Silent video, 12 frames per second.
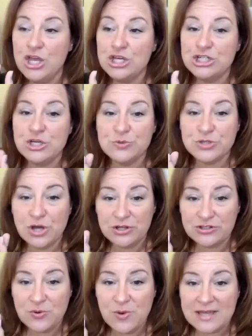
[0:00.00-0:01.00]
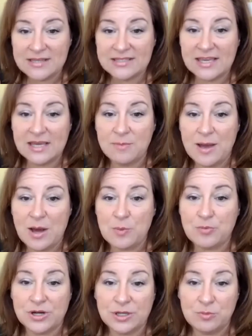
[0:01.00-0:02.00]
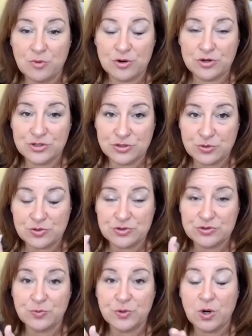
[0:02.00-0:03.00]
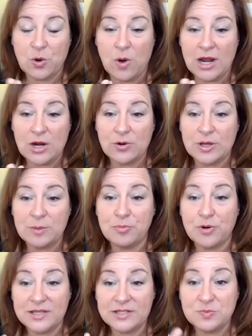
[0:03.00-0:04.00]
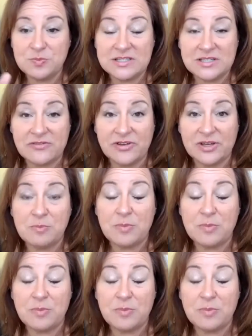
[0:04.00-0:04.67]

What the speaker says: She was also asking about brick and mortar stores requiring price-specific